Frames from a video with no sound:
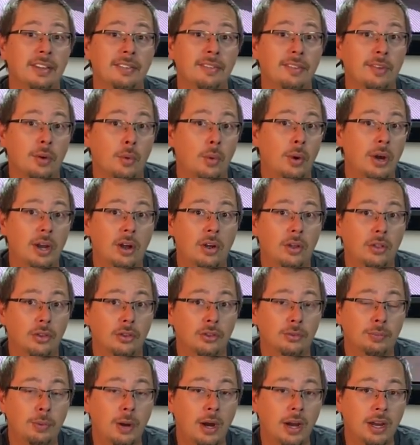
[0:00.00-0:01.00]
given away all
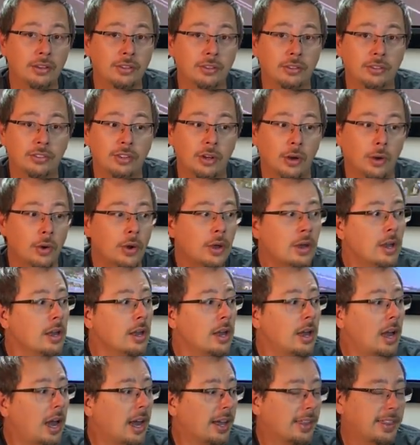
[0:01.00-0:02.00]
those prizes. So
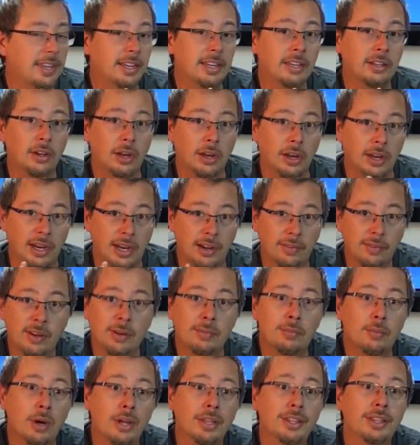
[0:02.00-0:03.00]
I think
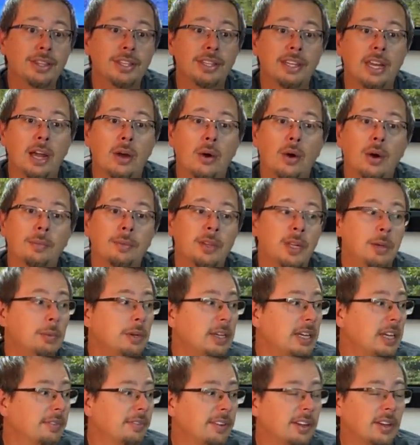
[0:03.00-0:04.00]
every month now I'm going to
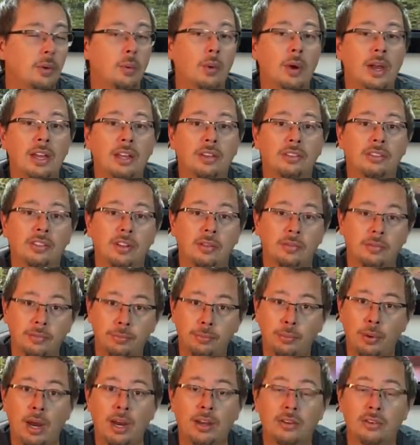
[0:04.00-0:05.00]
be giving away some
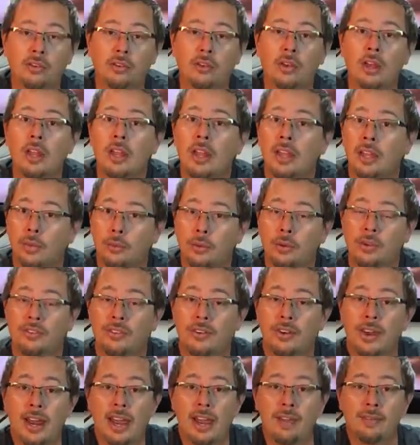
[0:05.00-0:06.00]
prizes. And the
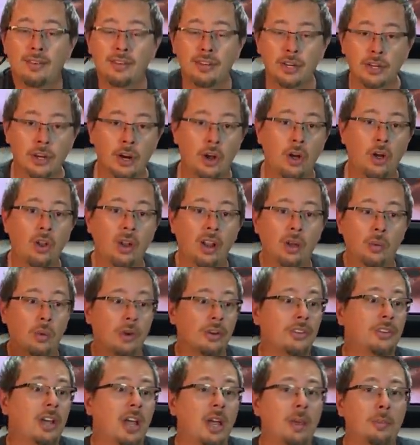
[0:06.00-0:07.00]
reason I haven't done it all at
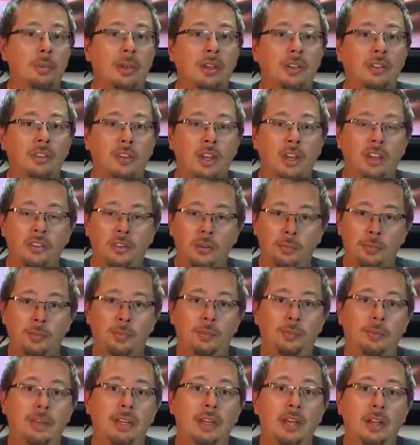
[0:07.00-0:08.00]
one time is it
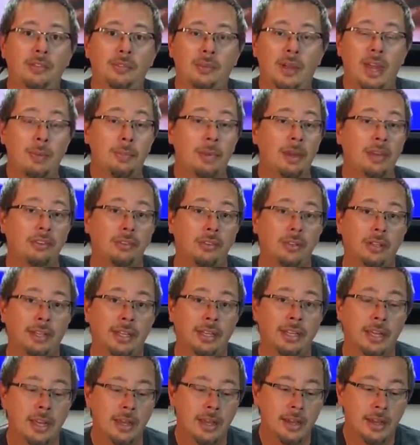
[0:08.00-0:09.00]
because I
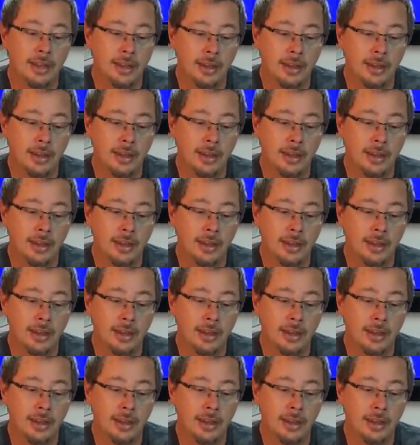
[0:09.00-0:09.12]
basically